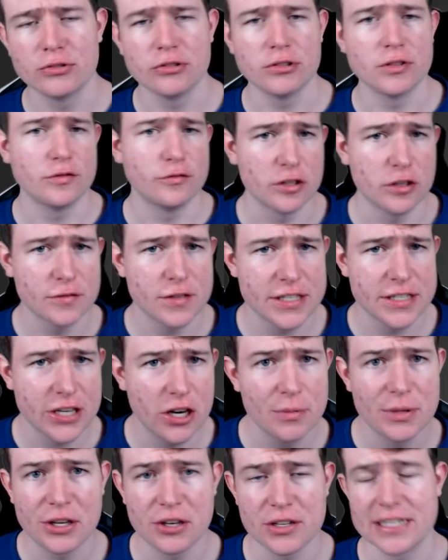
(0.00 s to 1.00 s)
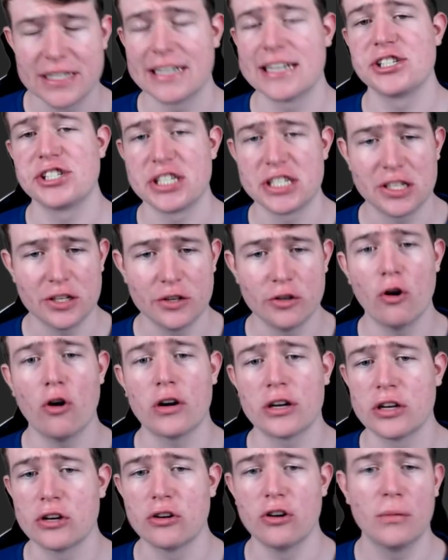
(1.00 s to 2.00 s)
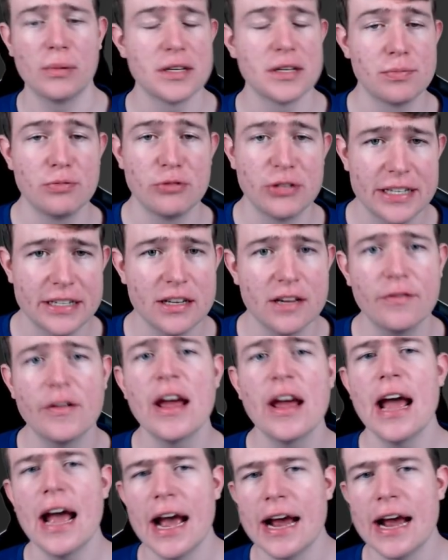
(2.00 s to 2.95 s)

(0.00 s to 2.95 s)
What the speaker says: Drill in front of the tower because I can just lock the Goblins predictive.